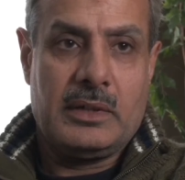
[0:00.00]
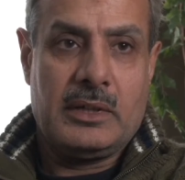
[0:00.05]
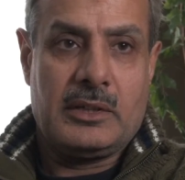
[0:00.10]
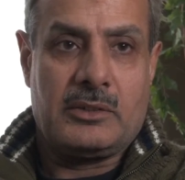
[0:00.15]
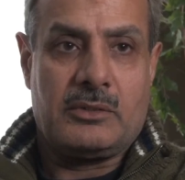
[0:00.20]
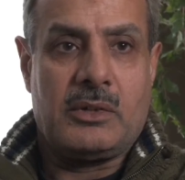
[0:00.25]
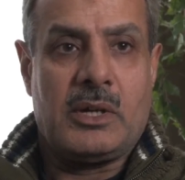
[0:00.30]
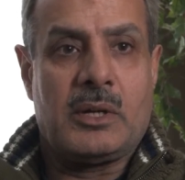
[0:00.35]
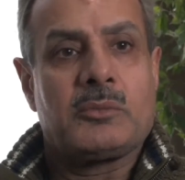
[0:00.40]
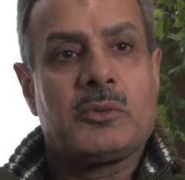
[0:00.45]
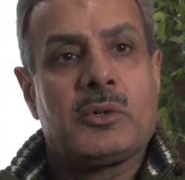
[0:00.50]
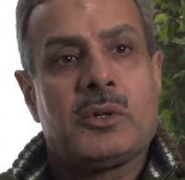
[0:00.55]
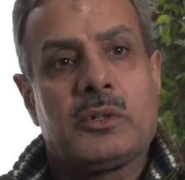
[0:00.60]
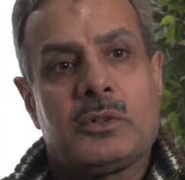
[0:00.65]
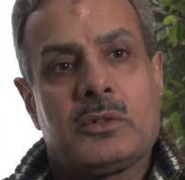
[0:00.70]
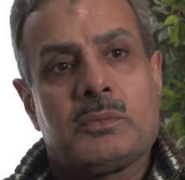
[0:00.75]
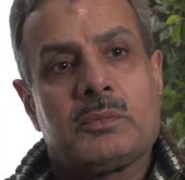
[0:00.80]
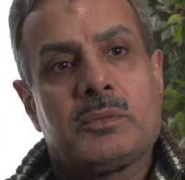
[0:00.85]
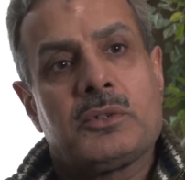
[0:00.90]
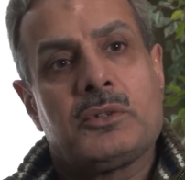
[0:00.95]
So I am
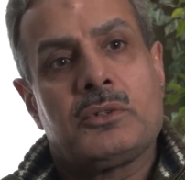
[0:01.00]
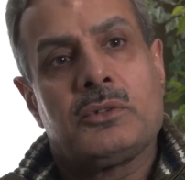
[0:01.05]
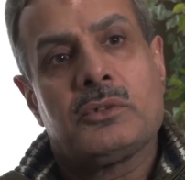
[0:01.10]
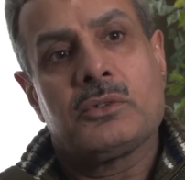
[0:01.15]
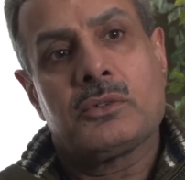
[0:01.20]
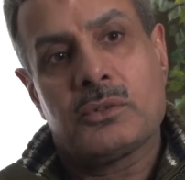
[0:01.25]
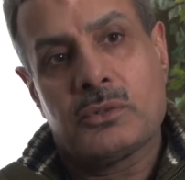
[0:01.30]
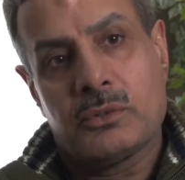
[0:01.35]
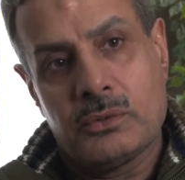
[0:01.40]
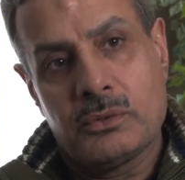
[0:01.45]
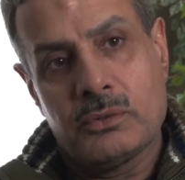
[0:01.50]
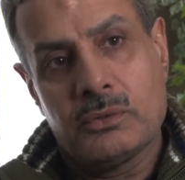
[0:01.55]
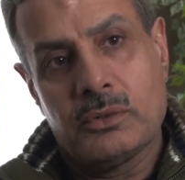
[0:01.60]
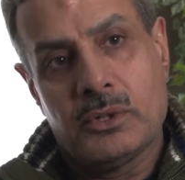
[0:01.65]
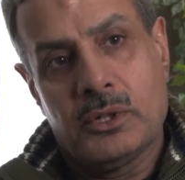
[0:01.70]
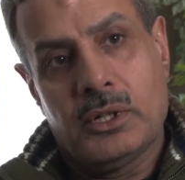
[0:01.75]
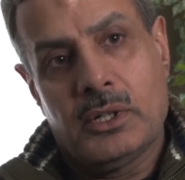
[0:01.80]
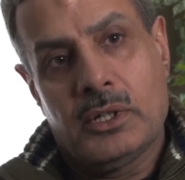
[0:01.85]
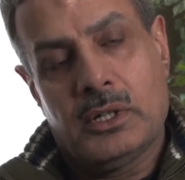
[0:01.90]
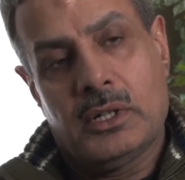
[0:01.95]
going to put you through
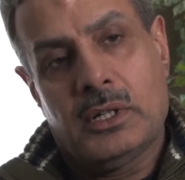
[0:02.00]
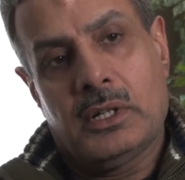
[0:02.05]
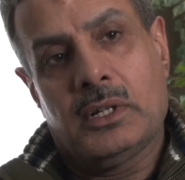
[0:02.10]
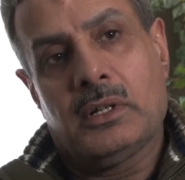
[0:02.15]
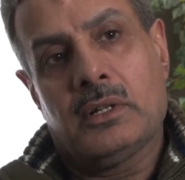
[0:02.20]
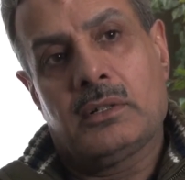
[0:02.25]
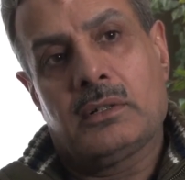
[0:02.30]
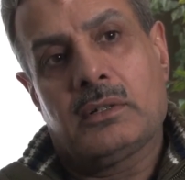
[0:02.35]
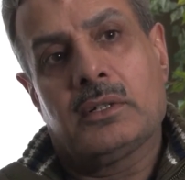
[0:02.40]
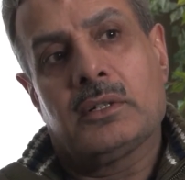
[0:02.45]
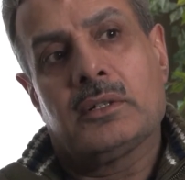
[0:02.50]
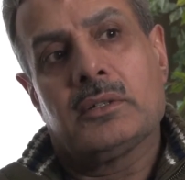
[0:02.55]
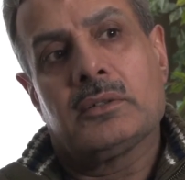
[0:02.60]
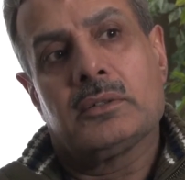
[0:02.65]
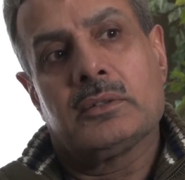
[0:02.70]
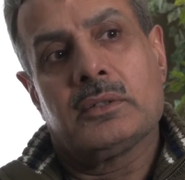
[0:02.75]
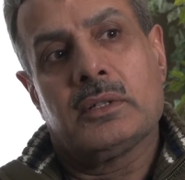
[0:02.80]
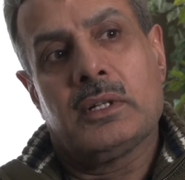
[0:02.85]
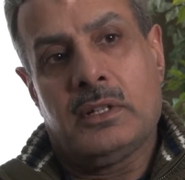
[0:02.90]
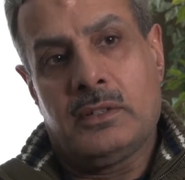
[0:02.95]
our
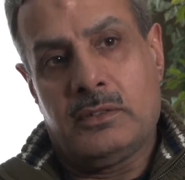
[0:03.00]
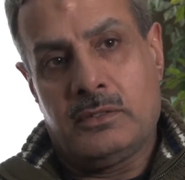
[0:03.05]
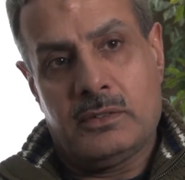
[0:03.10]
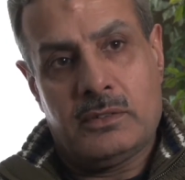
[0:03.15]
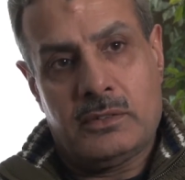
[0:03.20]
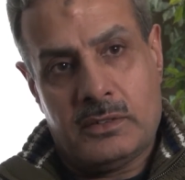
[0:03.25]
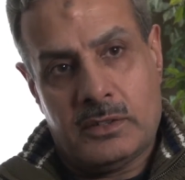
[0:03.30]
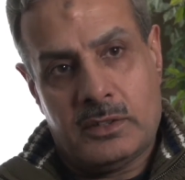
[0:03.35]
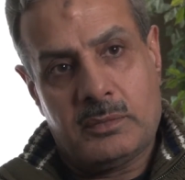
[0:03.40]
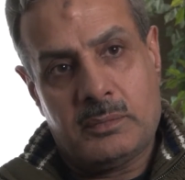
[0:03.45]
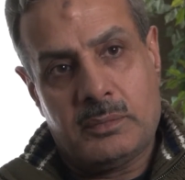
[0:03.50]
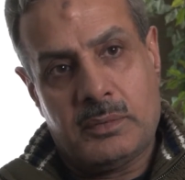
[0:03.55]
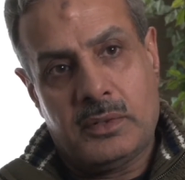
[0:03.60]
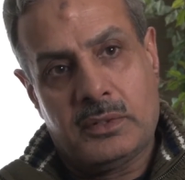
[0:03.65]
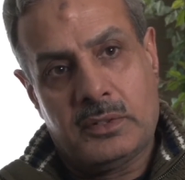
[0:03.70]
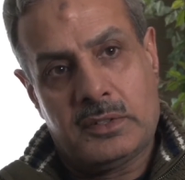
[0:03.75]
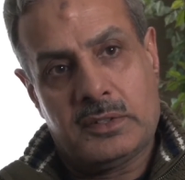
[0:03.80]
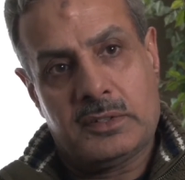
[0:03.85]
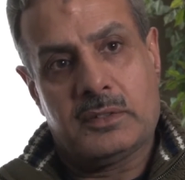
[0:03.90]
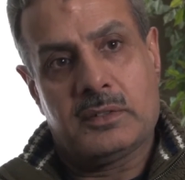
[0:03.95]
uh, urgent
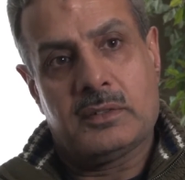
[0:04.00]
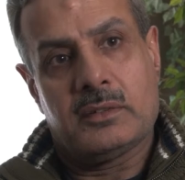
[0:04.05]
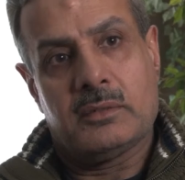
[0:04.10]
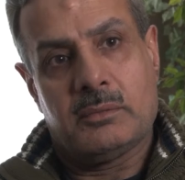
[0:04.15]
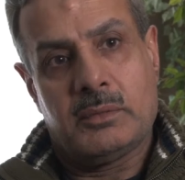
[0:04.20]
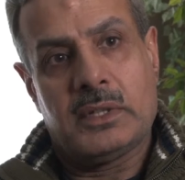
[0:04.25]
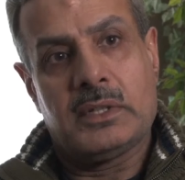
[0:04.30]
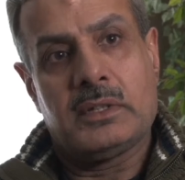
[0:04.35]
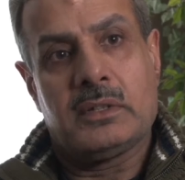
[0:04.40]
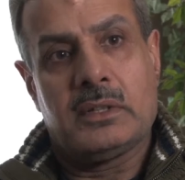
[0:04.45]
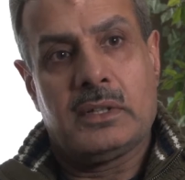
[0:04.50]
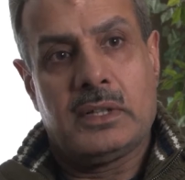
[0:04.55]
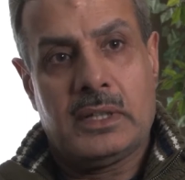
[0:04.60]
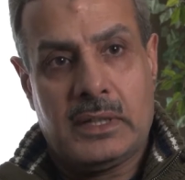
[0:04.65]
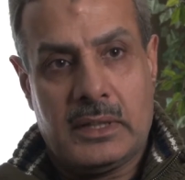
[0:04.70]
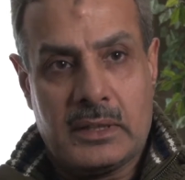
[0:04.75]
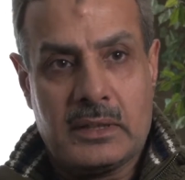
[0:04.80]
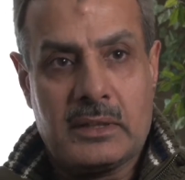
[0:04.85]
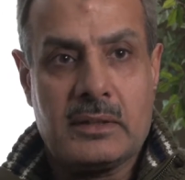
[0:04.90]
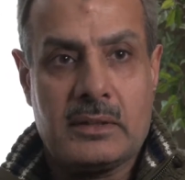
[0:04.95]
response mental
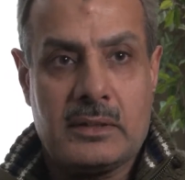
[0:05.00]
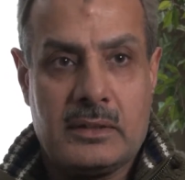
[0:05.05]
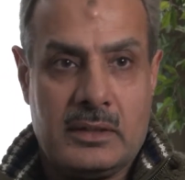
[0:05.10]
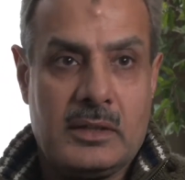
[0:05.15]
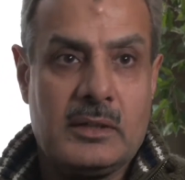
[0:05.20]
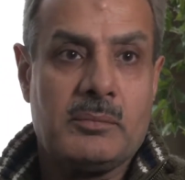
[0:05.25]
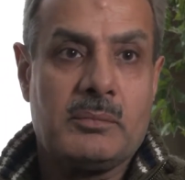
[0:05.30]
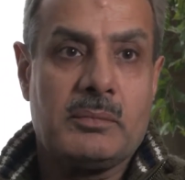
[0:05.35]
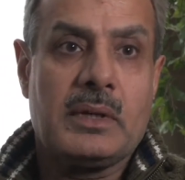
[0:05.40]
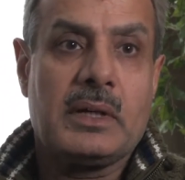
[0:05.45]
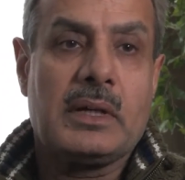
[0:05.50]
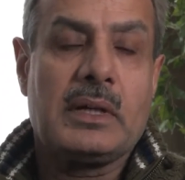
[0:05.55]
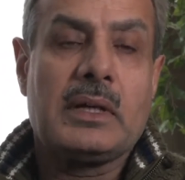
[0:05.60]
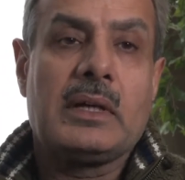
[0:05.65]
health team